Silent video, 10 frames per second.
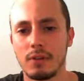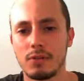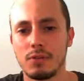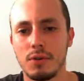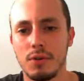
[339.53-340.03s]

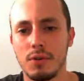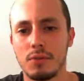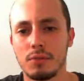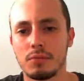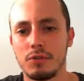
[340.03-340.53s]

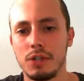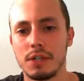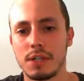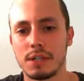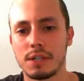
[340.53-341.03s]
so
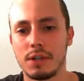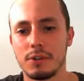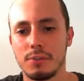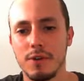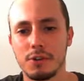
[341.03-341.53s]
g6 is
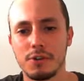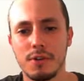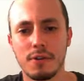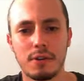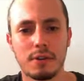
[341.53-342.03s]
under pressure,